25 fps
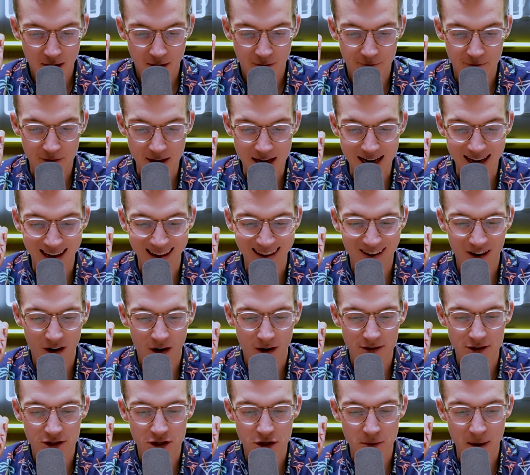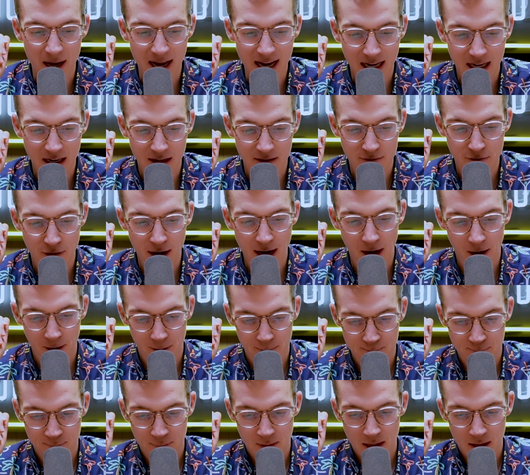feeding it onto a
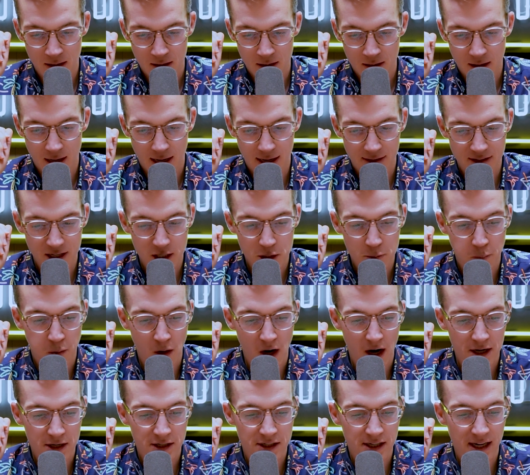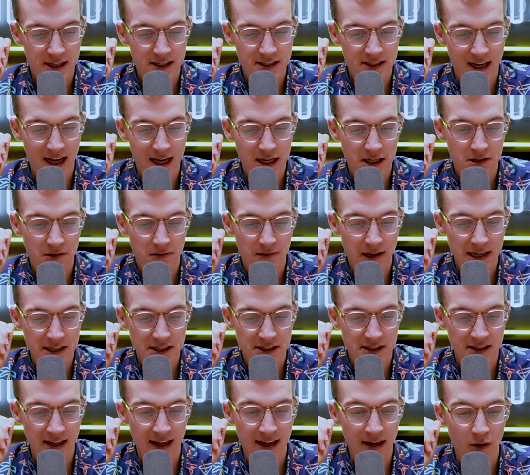conveyor. And this process takes
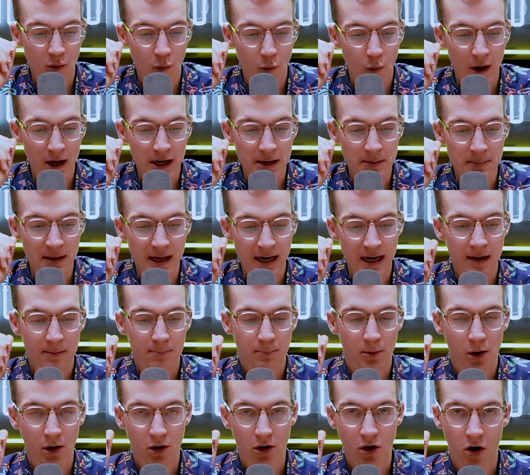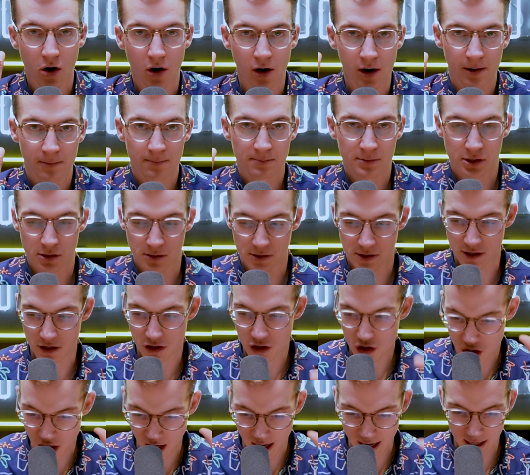less than 1 minute per car. So it's
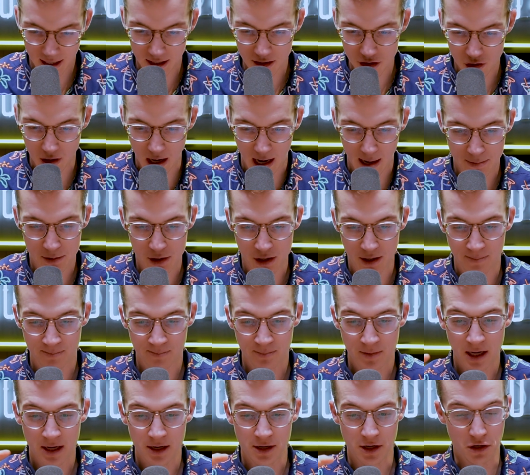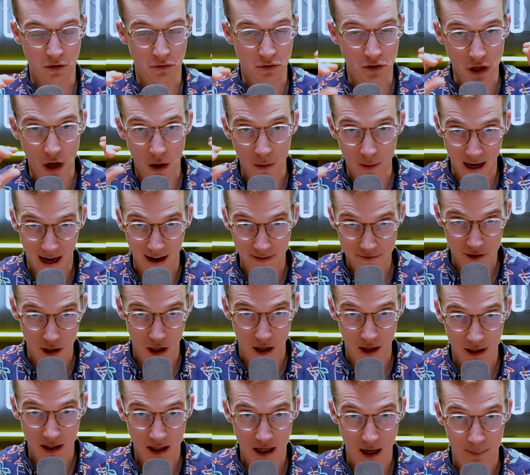this giant contraption. You don't have to
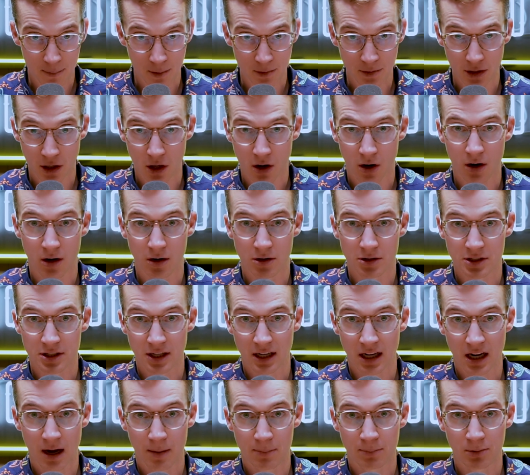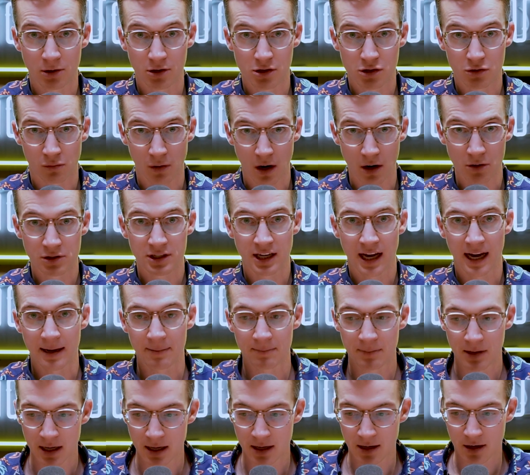uncouple the cars. The couplers
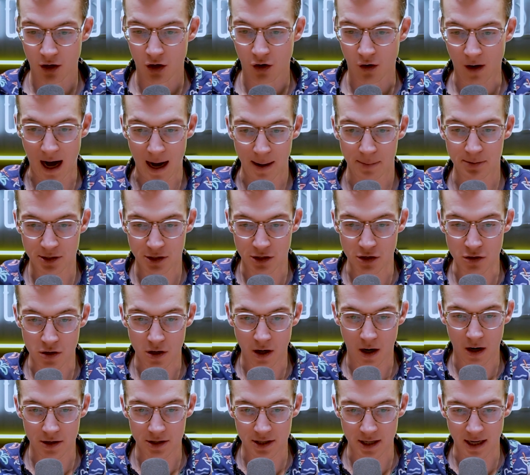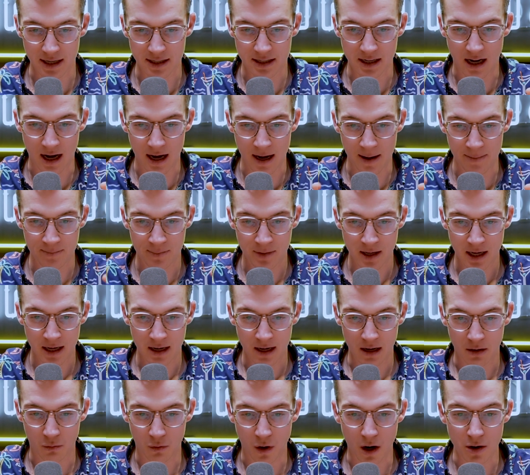rotate, grabs 2 cars at a time,
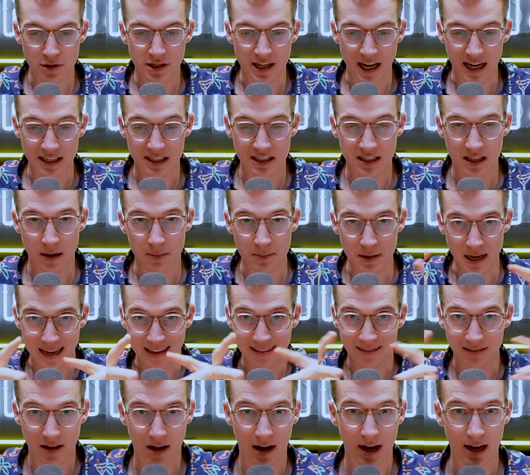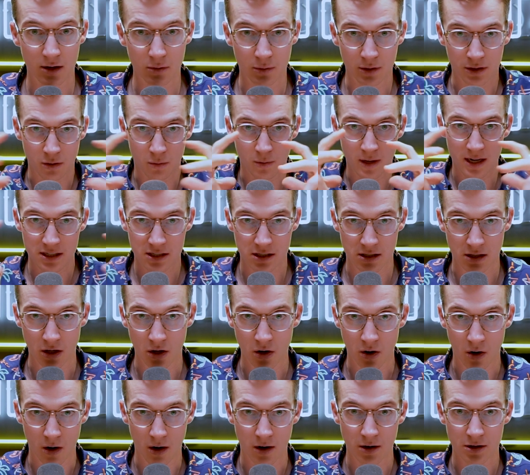rotates them in line with the rest of the
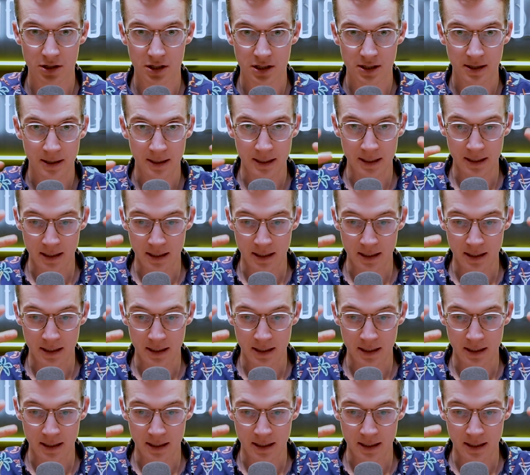cars,